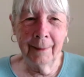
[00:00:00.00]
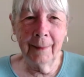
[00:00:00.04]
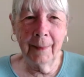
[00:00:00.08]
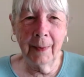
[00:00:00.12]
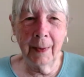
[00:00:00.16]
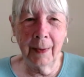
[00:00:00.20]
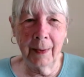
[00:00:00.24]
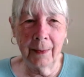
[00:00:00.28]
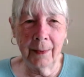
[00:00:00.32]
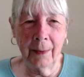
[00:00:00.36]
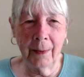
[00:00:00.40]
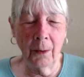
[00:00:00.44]

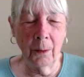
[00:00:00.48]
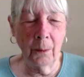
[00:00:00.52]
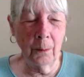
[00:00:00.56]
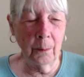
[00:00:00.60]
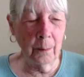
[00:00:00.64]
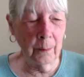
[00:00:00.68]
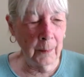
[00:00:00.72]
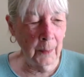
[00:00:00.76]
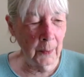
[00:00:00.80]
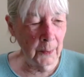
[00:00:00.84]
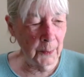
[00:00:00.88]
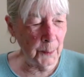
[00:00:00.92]
anyway. I
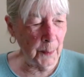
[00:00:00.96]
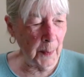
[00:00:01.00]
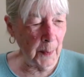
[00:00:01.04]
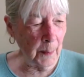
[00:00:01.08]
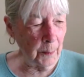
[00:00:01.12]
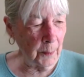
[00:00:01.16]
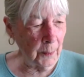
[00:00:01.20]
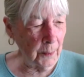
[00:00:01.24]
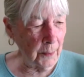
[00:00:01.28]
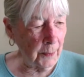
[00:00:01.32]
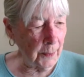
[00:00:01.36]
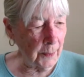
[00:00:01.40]
know. Most
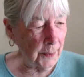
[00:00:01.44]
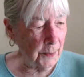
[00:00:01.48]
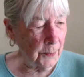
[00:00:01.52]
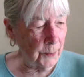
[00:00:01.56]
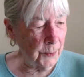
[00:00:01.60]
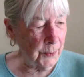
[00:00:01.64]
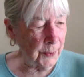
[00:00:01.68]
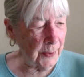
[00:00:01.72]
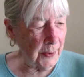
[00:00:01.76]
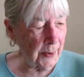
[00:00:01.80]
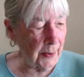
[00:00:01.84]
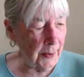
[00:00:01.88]
people are
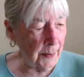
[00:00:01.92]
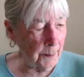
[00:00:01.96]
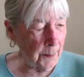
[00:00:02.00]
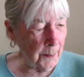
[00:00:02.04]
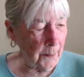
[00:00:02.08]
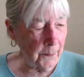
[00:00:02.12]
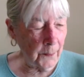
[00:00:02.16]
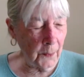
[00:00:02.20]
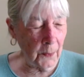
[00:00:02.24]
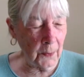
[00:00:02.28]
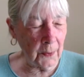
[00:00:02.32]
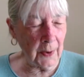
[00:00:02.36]
accusing him
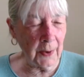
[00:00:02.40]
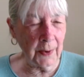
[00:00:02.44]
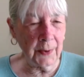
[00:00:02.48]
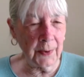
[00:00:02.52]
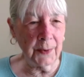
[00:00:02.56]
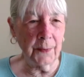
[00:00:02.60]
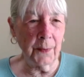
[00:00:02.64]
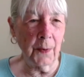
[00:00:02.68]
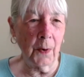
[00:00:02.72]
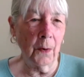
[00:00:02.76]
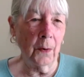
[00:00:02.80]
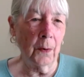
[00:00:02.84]
of all
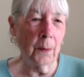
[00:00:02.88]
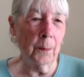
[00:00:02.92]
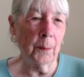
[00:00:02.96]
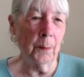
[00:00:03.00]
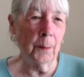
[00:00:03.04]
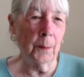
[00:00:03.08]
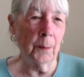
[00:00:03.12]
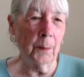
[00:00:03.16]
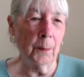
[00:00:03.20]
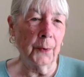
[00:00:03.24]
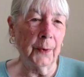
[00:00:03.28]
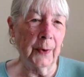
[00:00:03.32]
kinds of
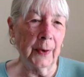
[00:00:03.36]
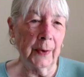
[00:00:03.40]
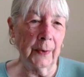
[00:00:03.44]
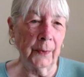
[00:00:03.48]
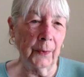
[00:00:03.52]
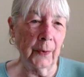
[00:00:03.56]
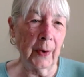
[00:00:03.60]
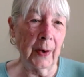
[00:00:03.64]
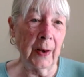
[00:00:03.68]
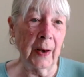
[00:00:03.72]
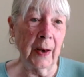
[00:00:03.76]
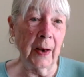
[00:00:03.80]
horrible
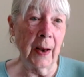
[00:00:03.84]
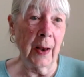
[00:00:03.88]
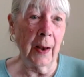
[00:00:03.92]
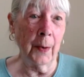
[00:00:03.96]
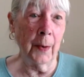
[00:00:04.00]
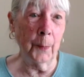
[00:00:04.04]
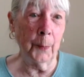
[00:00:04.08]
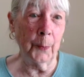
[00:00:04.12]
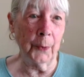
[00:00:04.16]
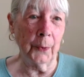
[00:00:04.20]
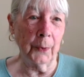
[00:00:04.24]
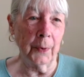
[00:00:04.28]
things that he
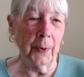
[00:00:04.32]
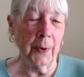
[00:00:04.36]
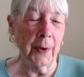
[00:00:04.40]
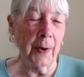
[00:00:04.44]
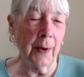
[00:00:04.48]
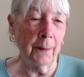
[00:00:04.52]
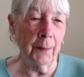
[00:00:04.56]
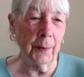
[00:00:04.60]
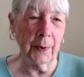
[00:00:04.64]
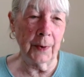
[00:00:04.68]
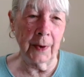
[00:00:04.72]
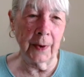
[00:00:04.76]
absolutely
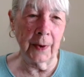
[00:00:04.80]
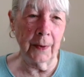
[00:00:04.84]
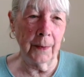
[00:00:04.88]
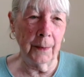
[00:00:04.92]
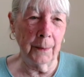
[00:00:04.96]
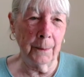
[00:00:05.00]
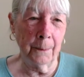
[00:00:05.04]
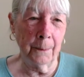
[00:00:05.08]
never did.